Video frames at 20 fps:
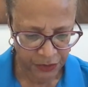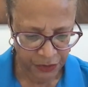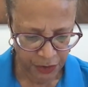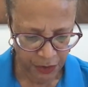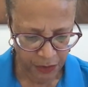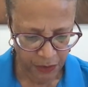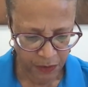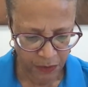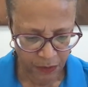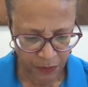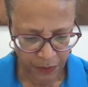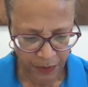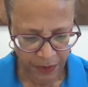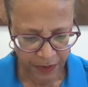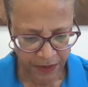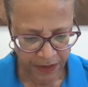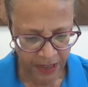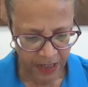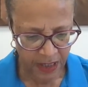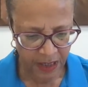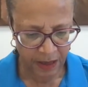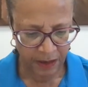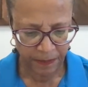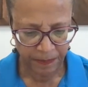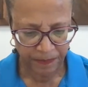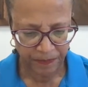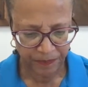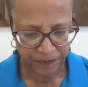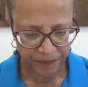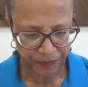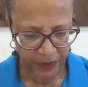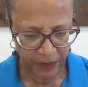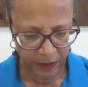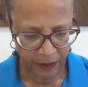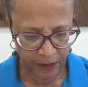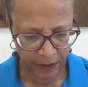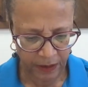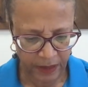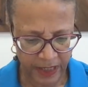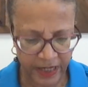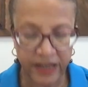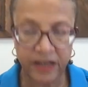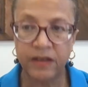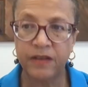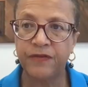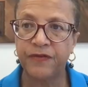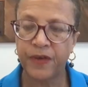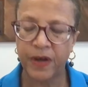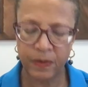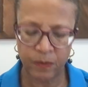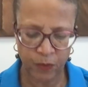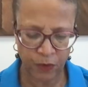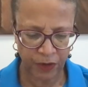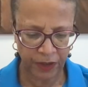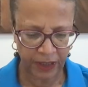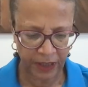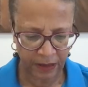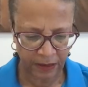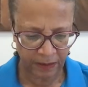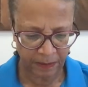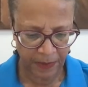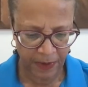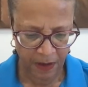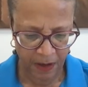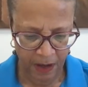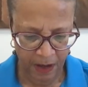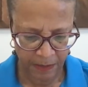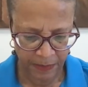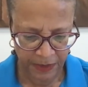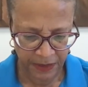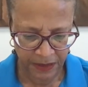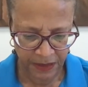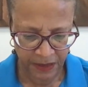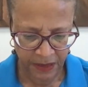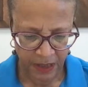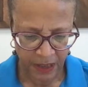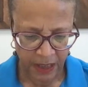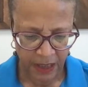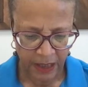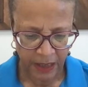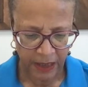So the legal framework in the Bahamas